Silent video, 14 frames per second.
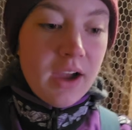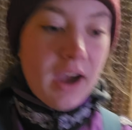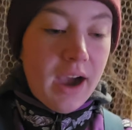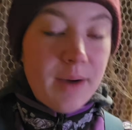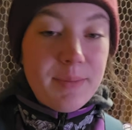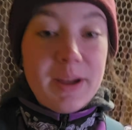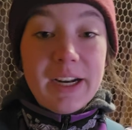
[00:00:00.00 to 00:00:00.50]

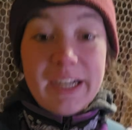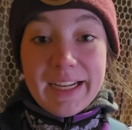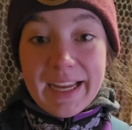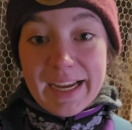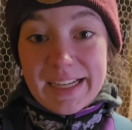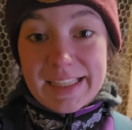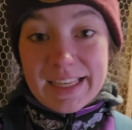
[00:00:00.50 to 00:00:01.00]
And in a
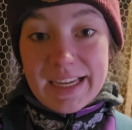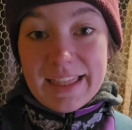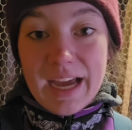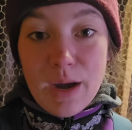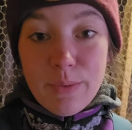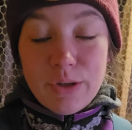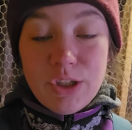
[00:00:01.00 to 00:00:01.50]
case like
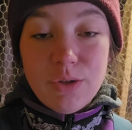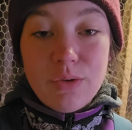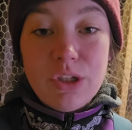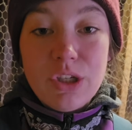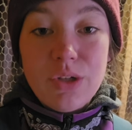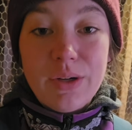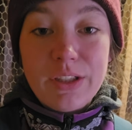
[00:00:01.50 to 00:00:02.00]
that, what you
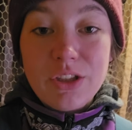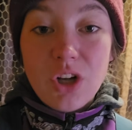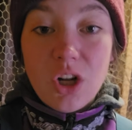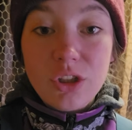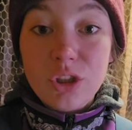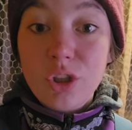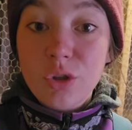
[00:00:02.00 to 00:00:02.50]
would do, it's
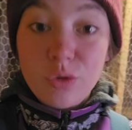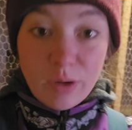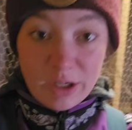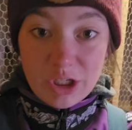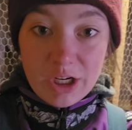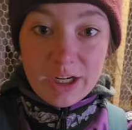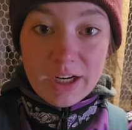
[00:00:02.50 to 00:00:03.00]
called
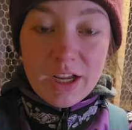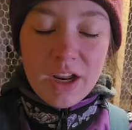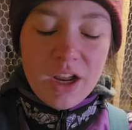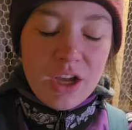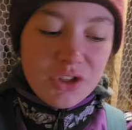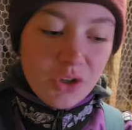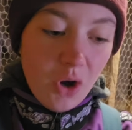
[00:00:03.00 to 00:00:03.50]
crutching.
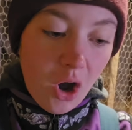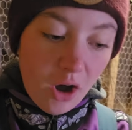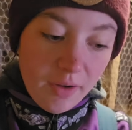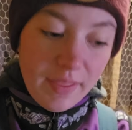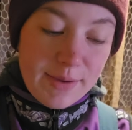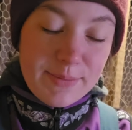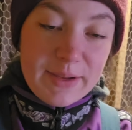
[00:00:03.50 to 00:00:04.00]
So
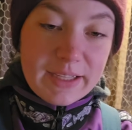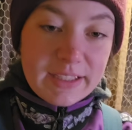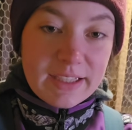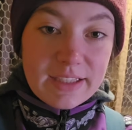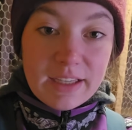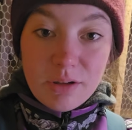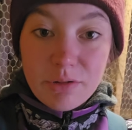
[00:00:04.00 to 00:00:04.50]
all that
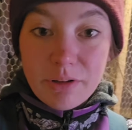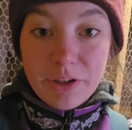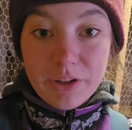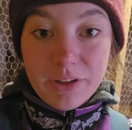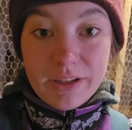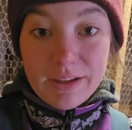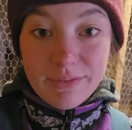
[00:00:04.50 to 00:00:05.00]
means is that you
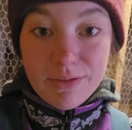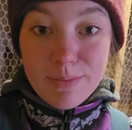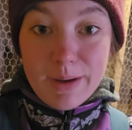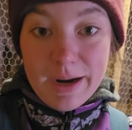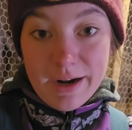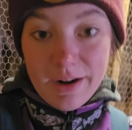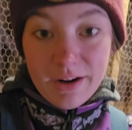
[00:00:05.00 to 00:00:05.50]
literally give them
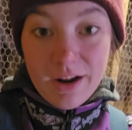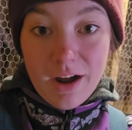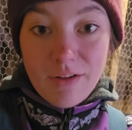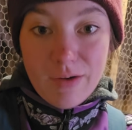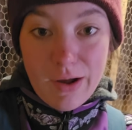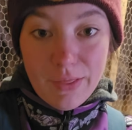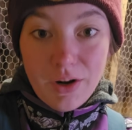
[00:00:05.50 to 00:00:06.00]
a haircut
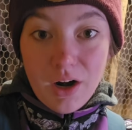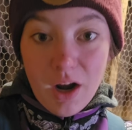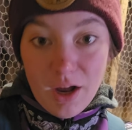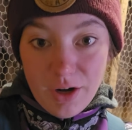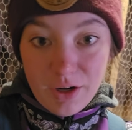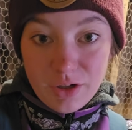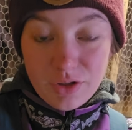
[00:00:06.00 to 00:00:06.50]
around their
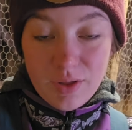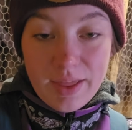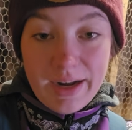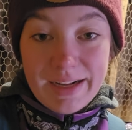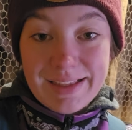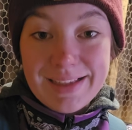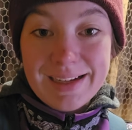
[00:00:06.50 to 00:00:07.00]
udder so
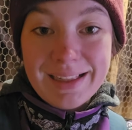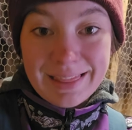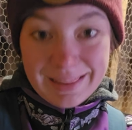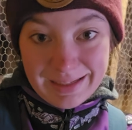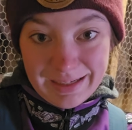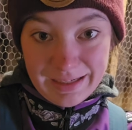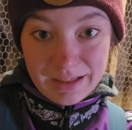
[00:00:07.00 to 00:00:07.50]
that it's
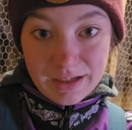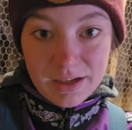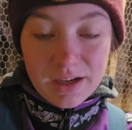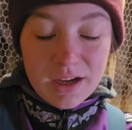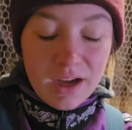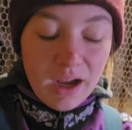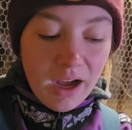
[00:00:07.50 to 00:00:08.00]
clean.
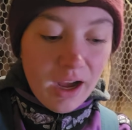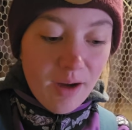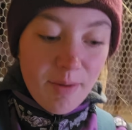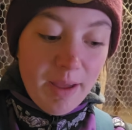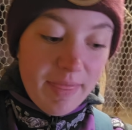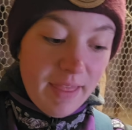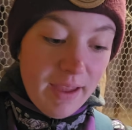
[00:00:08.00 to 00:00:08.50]

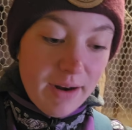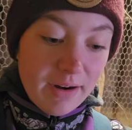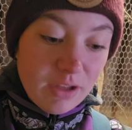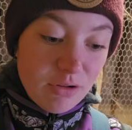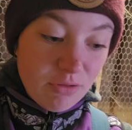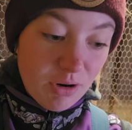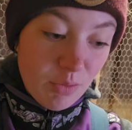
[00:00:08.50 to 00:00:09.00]
And then
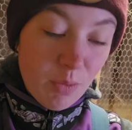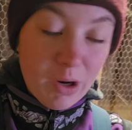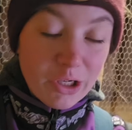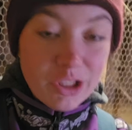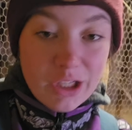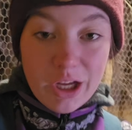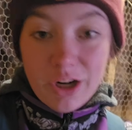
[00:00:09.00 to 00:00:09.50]
you can
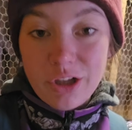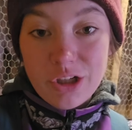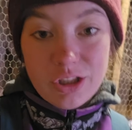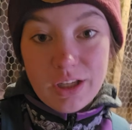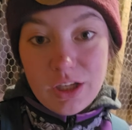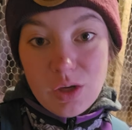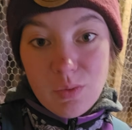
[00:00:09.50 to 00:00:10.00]
wash the udder
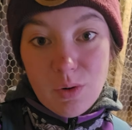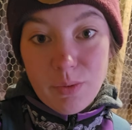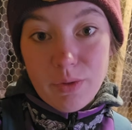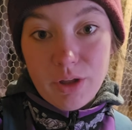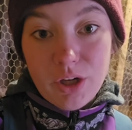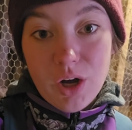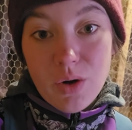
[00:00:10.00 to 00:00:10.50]
just like you would
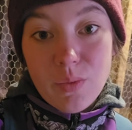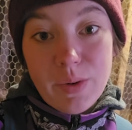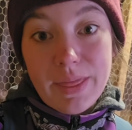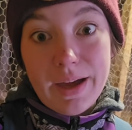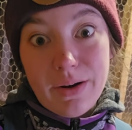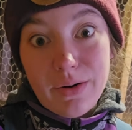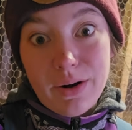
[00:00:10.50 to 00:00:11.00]
with a goat
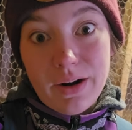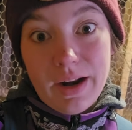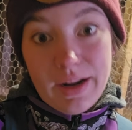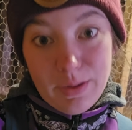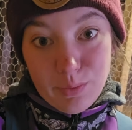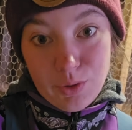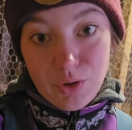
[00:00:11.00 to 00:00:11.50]
without
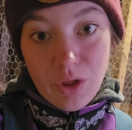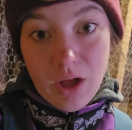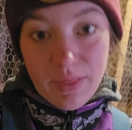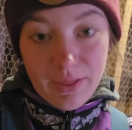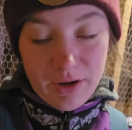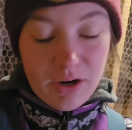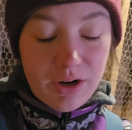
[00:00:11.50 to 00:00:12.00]
any wool
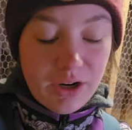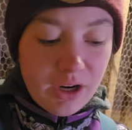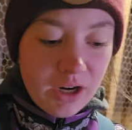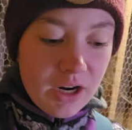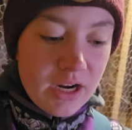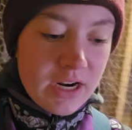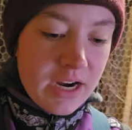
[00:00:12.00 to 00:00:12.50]
on their
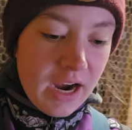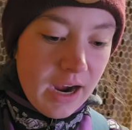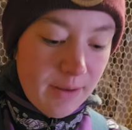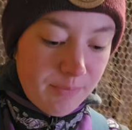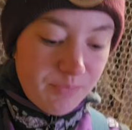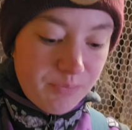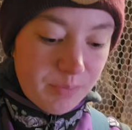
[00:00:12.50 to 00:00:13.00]
udder.
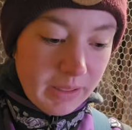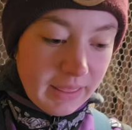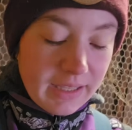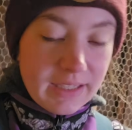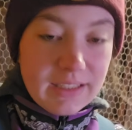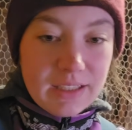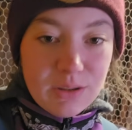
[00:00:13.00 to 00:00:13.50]
But
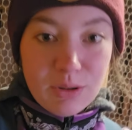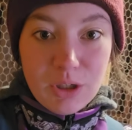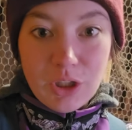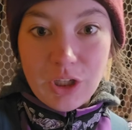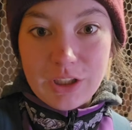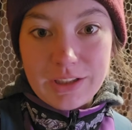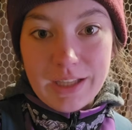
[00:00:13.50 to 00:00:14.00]
this is what
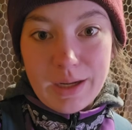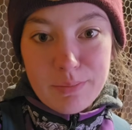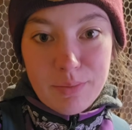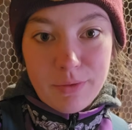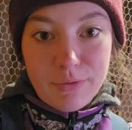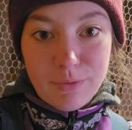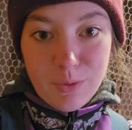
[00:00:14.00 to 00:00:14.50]
it looks
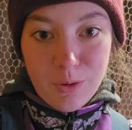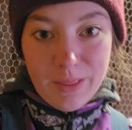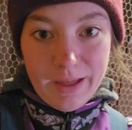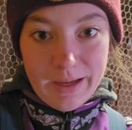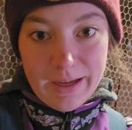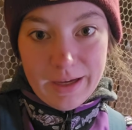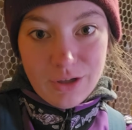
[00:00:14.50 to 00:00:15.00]
like before
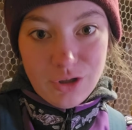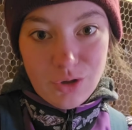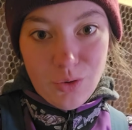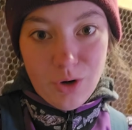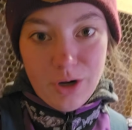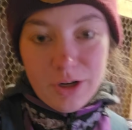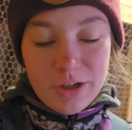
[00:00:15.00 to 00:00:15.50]
they get
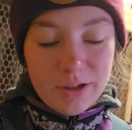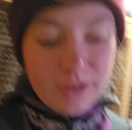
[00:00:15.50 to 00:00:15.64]
shorn.